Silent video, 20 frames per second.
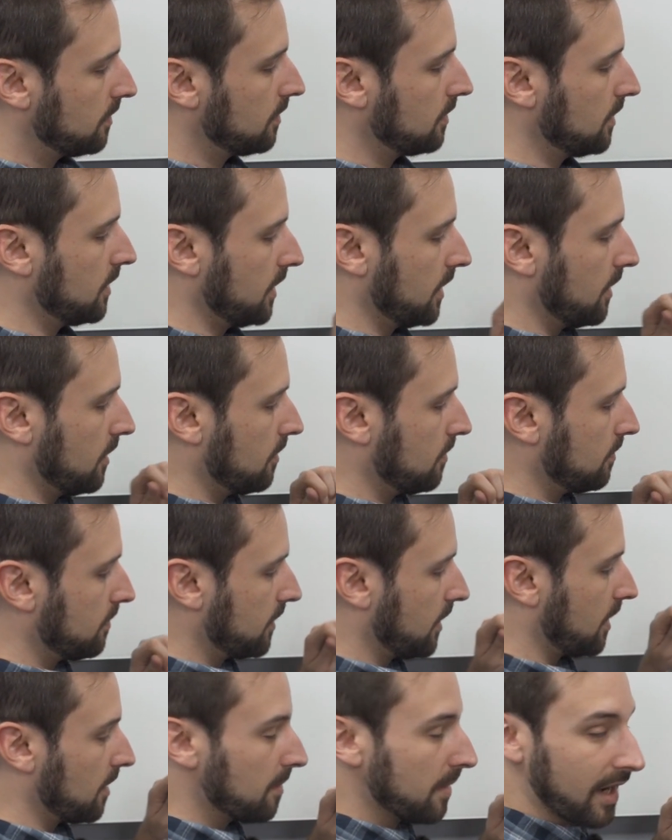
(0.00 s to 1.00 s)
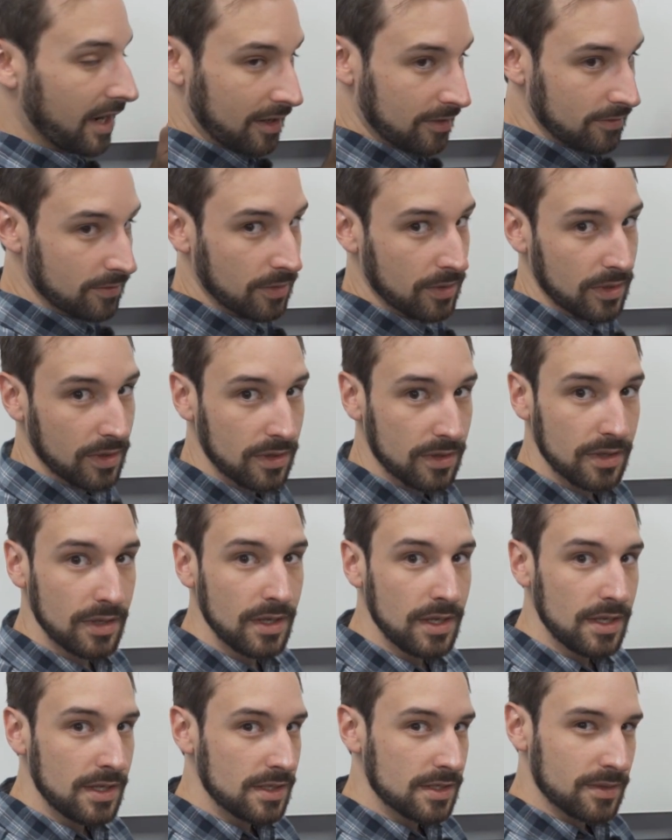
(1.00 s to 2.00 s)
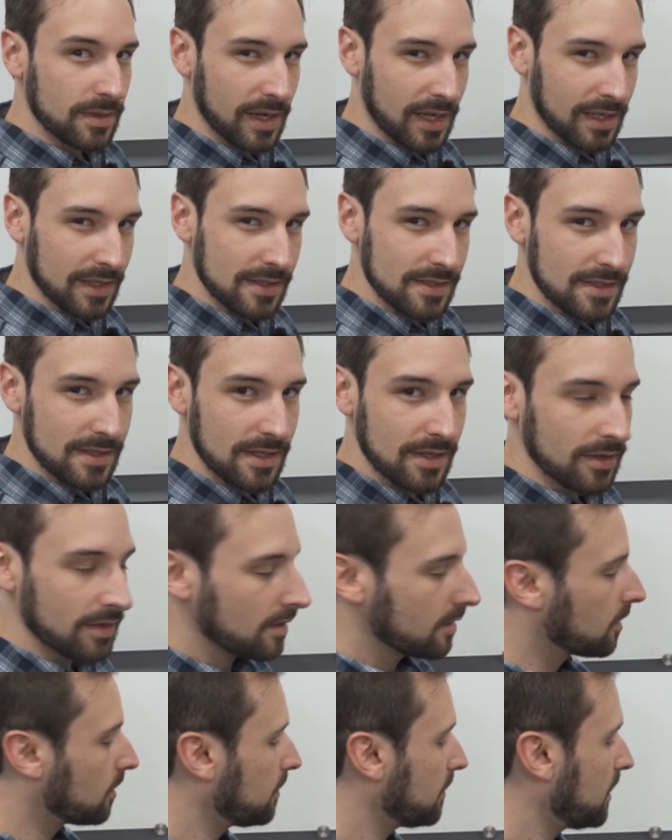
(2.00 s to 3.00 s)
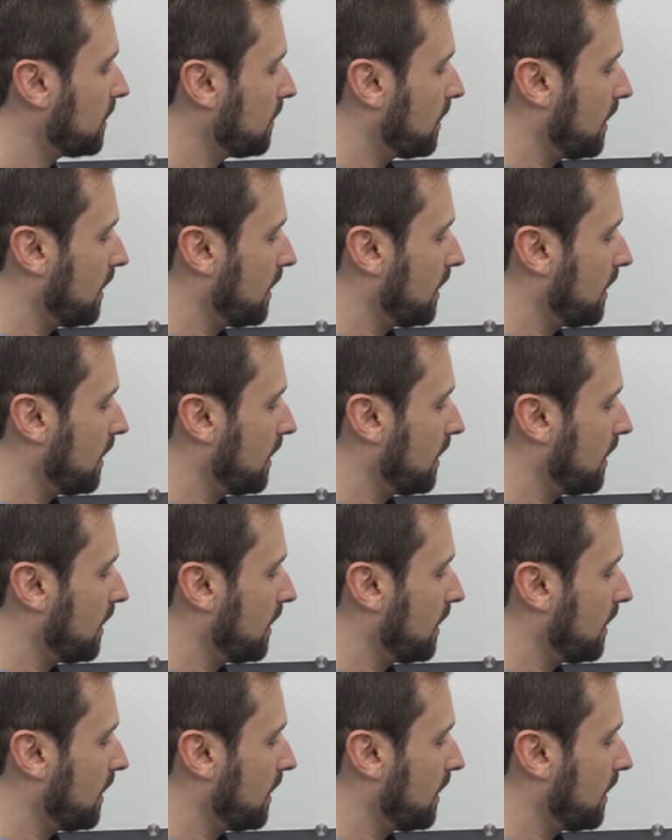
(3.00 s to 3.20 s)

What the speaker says: kind of back and forth, so I can steer it a little bit.